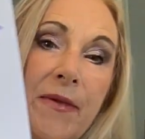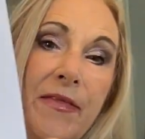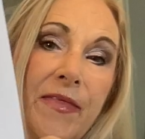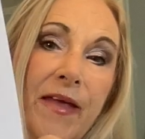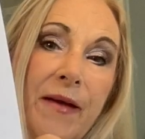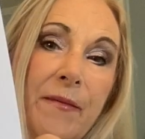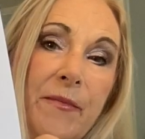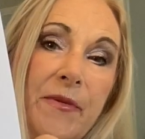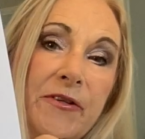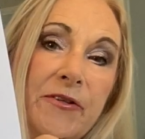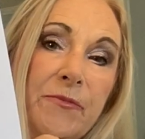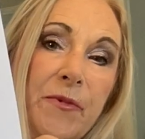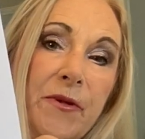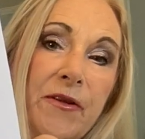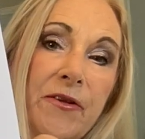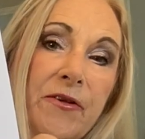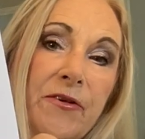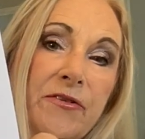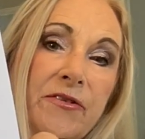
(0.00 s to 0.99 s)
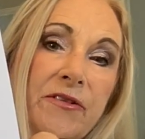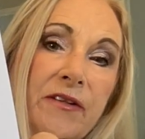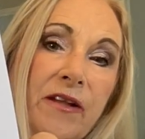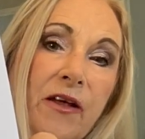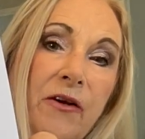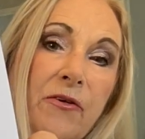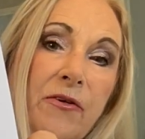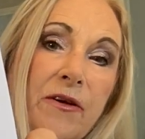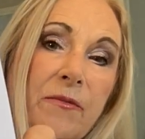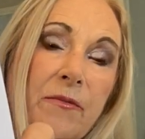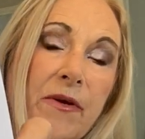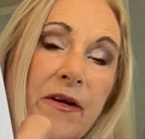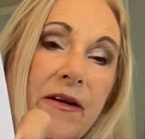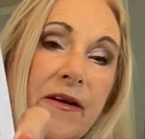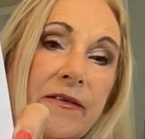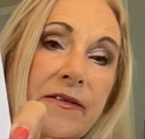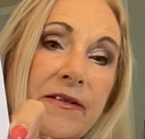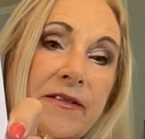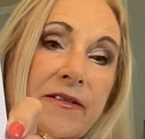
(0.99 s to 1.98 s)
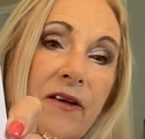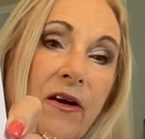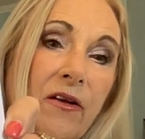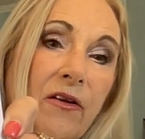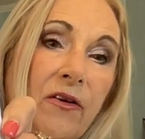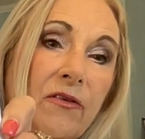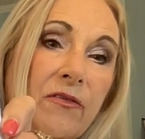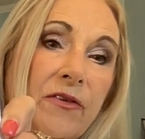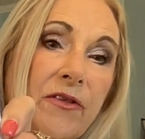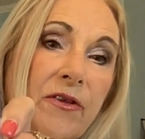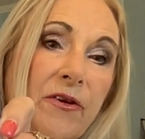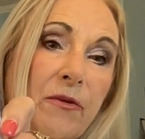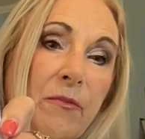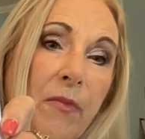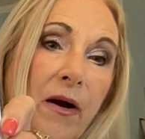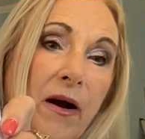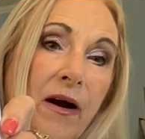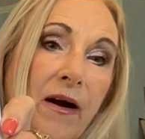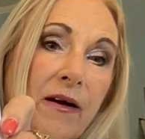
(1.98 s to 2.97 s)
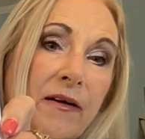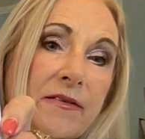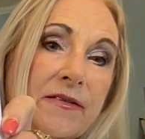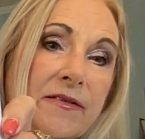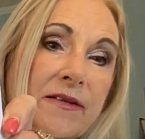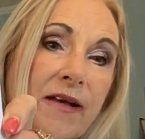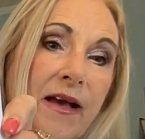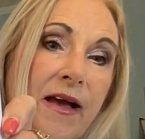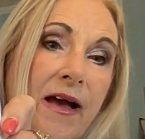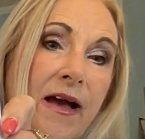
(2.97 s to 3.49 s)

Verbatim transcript: And that must be their slogan, because it's all over their box.